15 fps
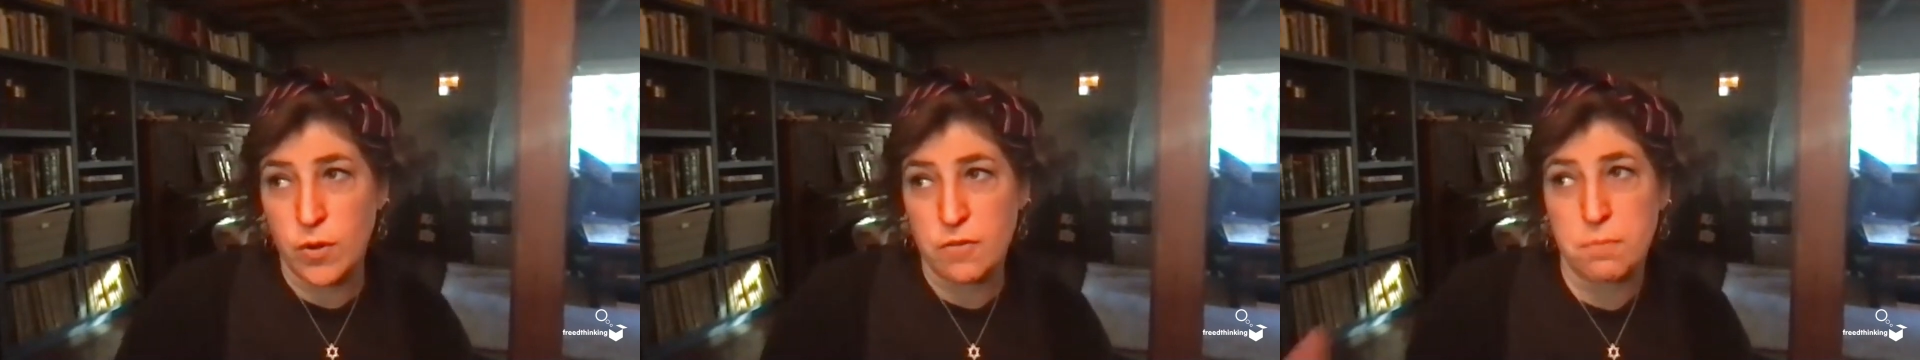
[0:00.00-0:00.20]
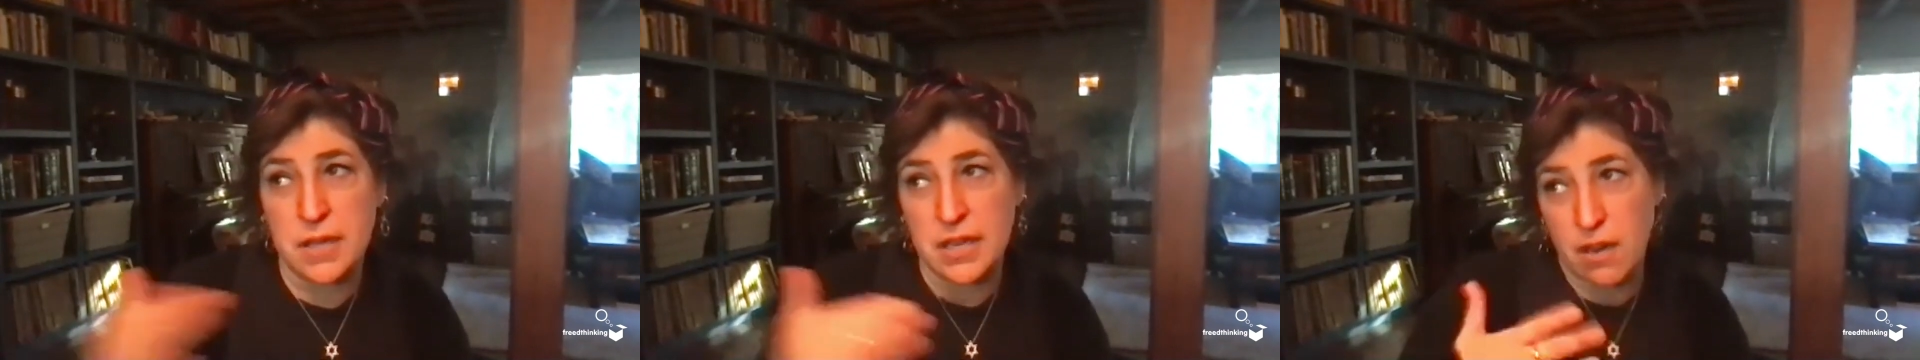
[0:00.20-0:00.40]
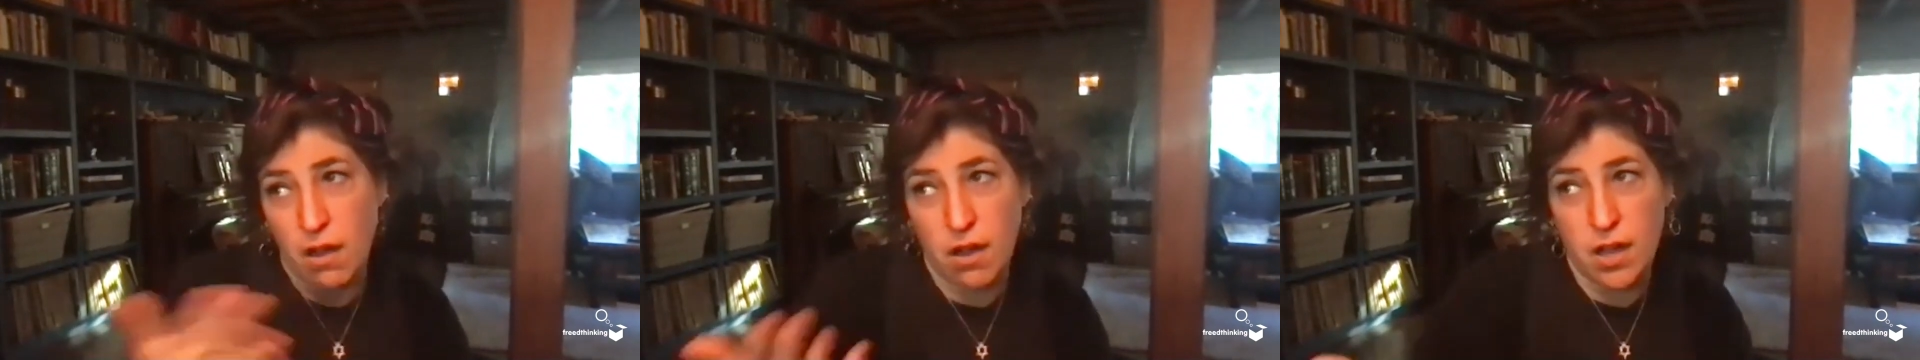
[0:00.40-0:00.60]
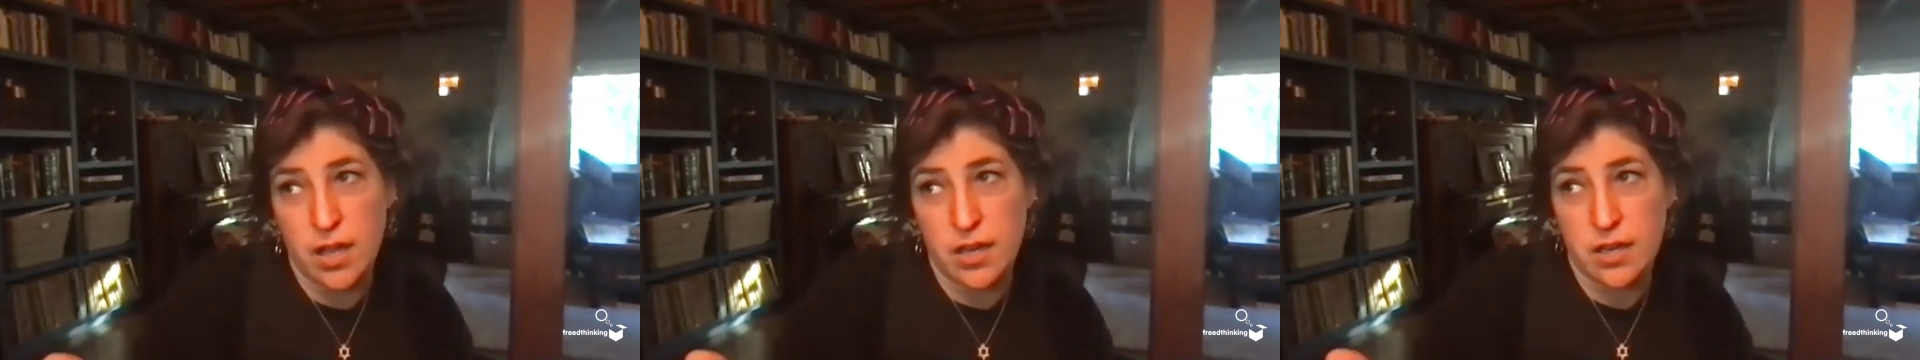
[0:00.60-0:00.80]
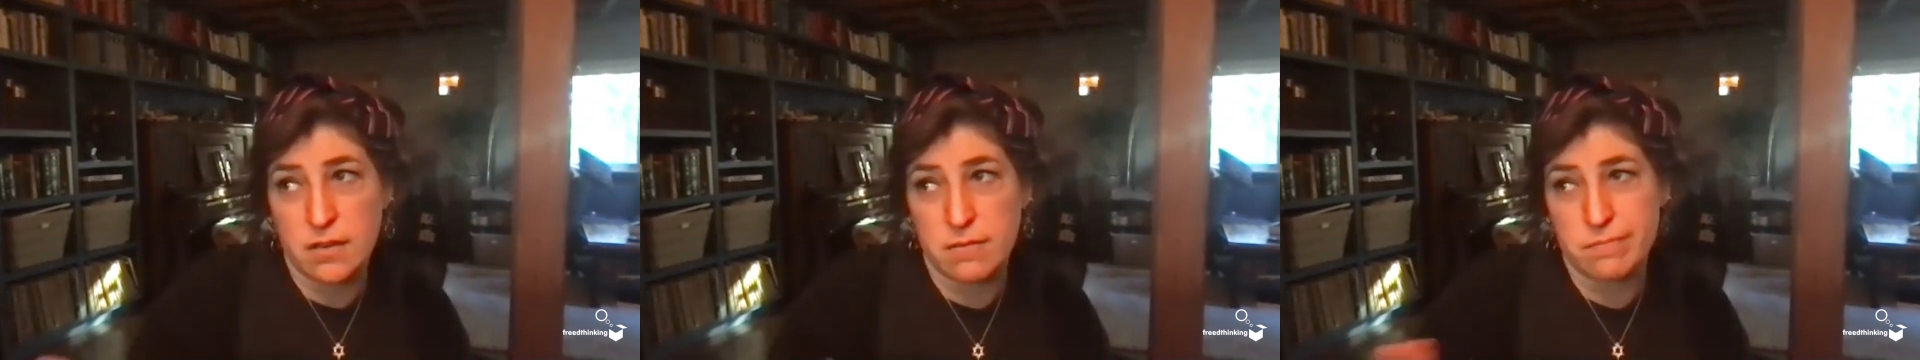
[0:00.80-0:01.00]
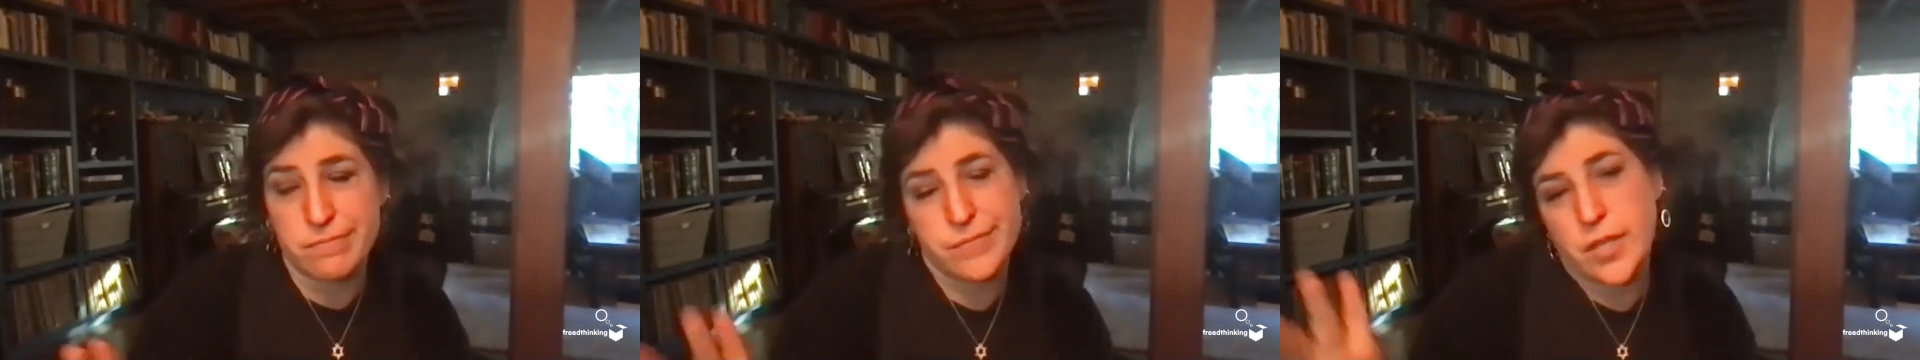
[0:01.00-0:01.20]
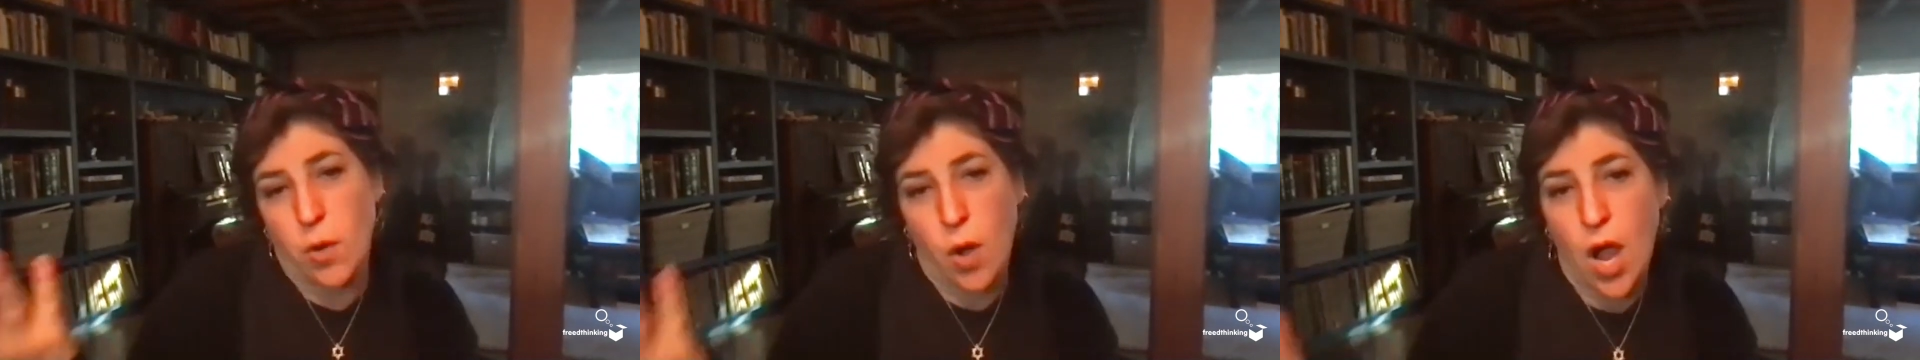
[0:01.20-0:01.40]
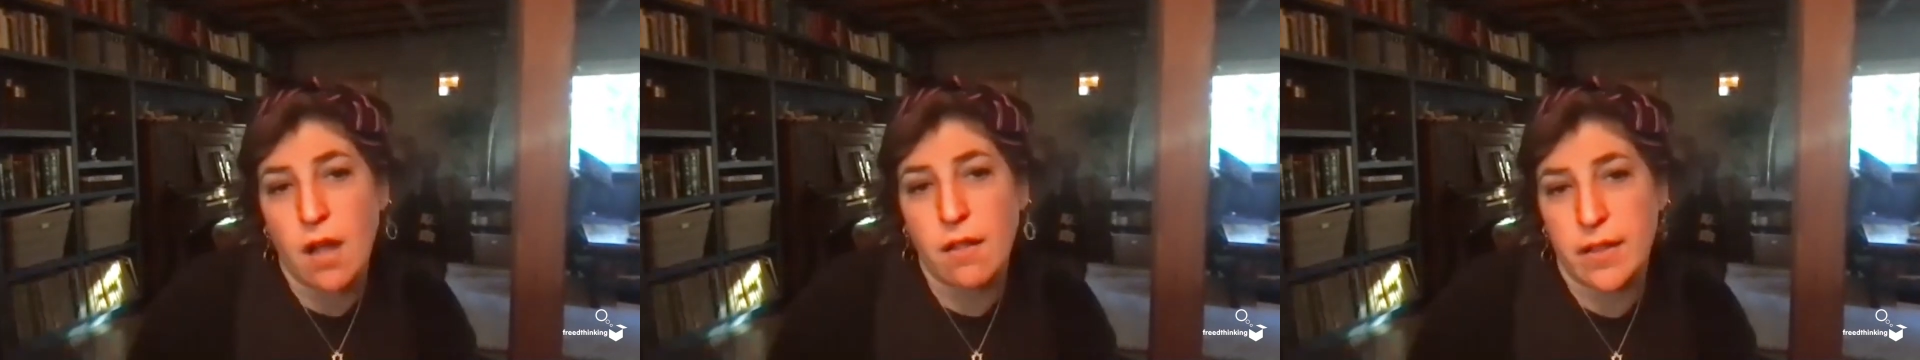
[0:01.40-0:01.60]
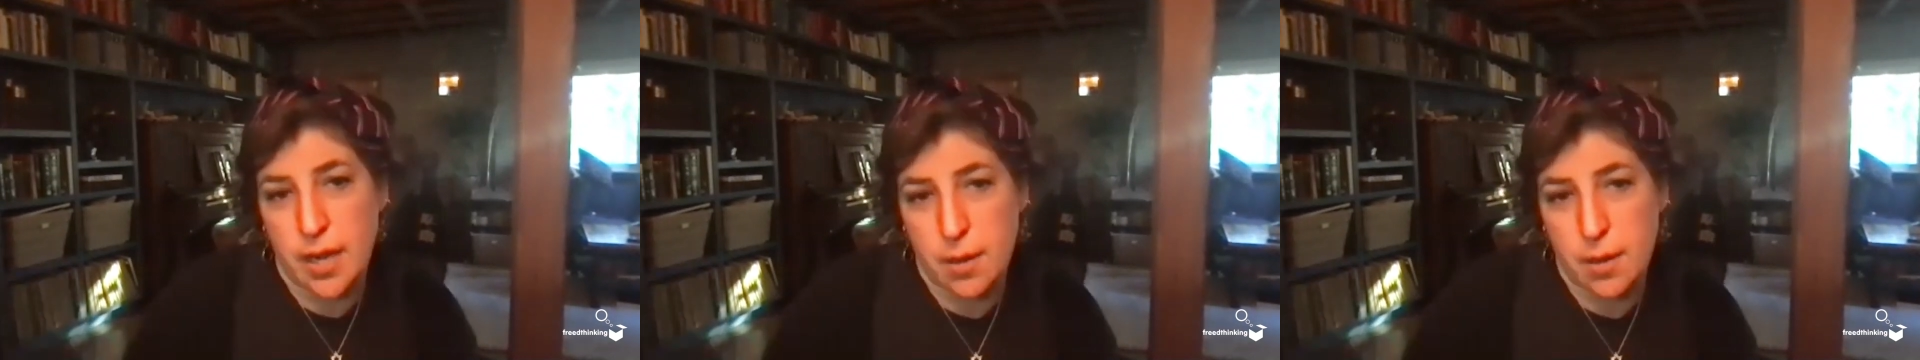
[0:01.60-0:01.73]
we've been on, you know, holiday